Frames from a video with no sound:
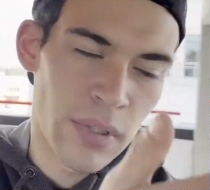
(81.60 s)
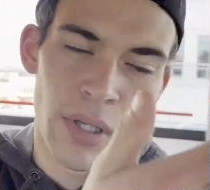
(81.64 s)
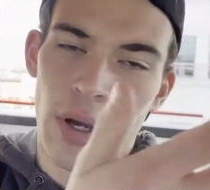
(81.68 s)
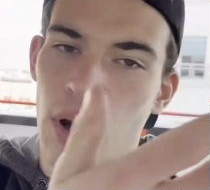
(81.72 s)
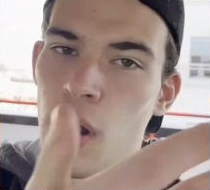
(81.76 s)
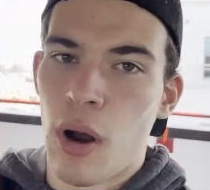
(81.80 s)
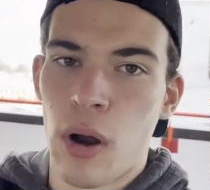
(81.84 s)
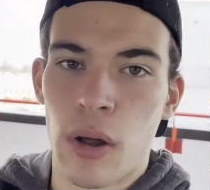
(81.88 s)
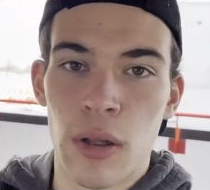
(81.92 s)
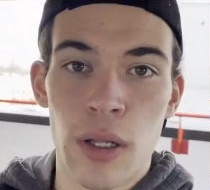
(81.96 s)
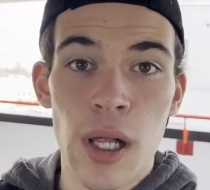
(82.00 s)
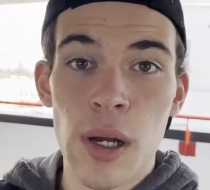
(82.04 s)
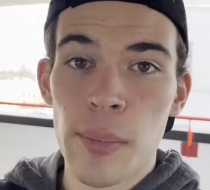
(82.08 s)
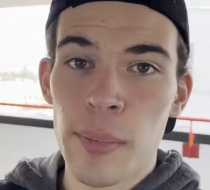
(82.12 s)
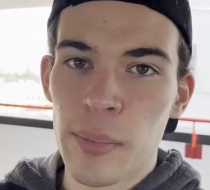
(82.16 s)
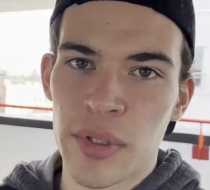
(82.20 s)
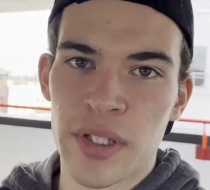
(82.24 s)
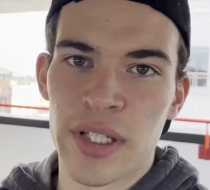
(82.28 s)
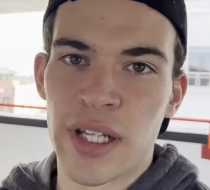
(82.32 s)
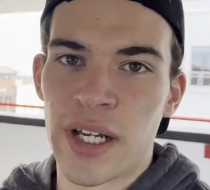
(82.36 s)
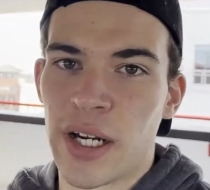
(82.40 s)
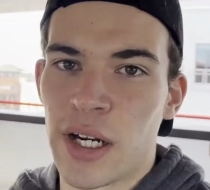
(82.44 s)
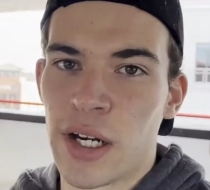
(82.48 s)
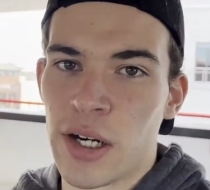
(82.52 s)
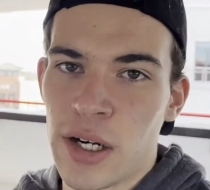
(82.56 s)
all up in
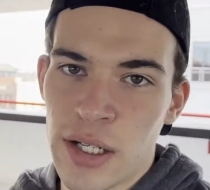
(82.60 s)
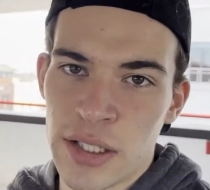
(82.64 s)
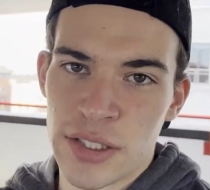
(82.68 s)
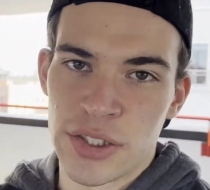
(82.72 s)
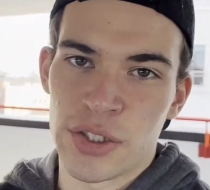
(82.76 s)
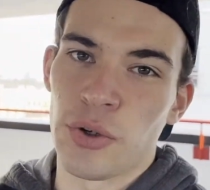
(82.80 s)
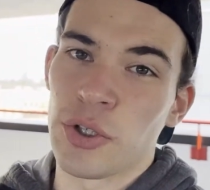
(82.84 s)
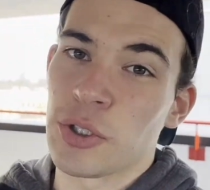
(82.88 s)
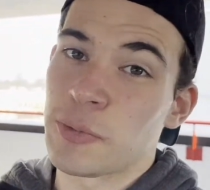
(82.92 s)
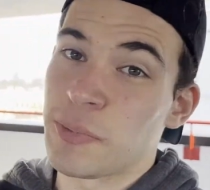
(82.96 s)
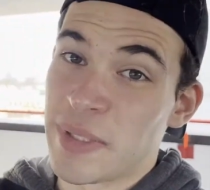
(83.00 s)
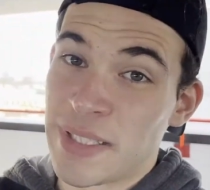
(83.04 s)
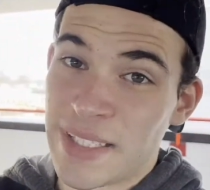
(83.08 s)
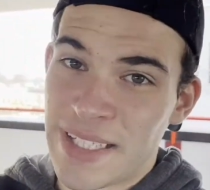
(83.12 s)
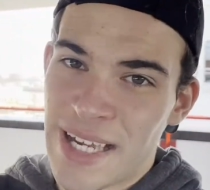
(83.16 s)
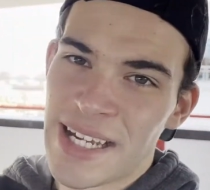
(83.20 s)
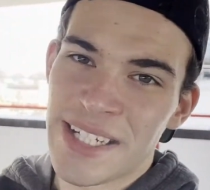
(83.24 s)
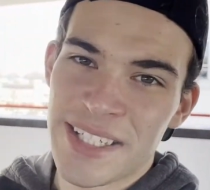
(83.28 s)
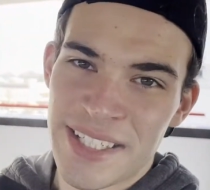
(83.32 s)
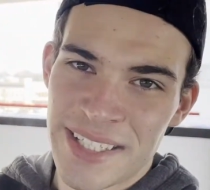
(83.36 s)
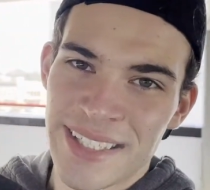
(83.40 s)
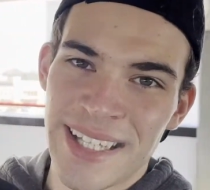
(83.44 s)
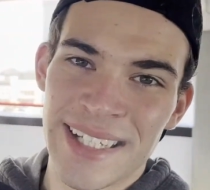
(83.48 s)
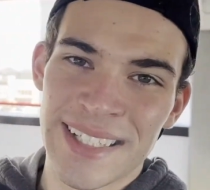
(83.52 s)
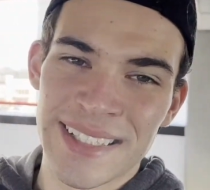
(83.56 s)
there. So it's been
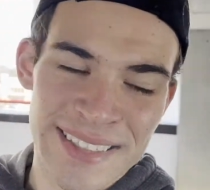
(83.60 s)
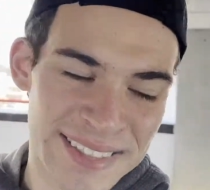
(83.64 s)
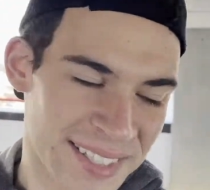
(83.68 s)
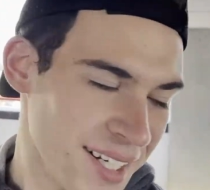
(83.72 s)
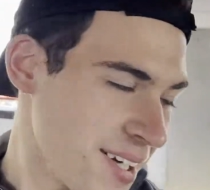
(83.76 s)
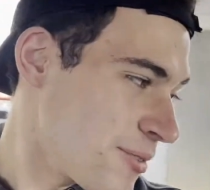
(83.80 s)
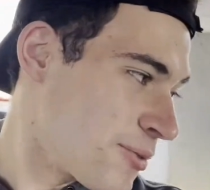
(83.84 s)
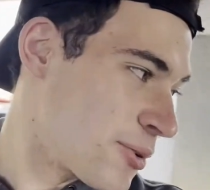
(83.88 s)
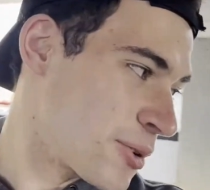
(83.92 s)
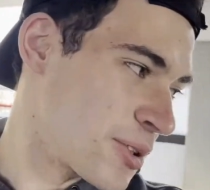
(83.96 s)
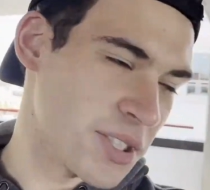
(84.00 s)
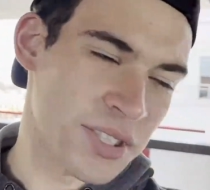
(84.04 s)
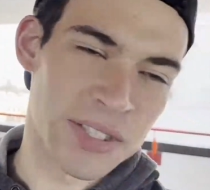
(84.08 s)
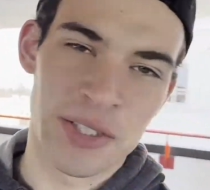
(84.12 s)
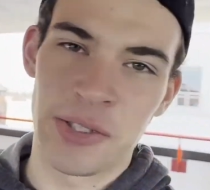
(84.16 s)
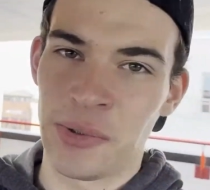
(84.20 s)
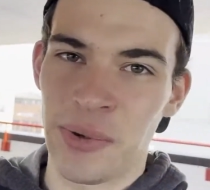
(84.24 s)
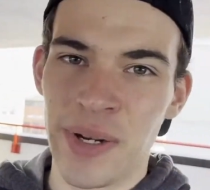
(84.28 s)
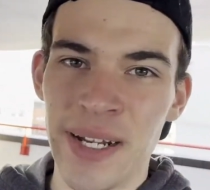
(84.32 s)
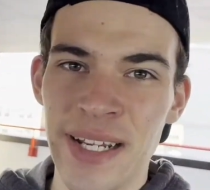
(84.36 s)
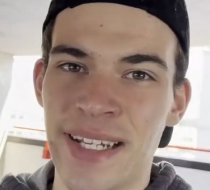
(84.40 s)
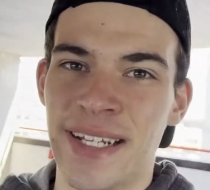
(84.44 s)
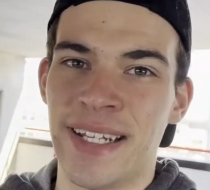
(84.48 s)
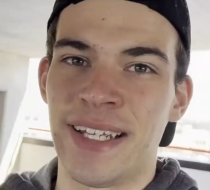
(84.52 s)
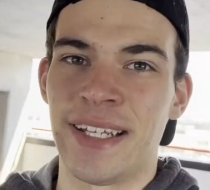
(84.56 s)
catching that stuff, which is great.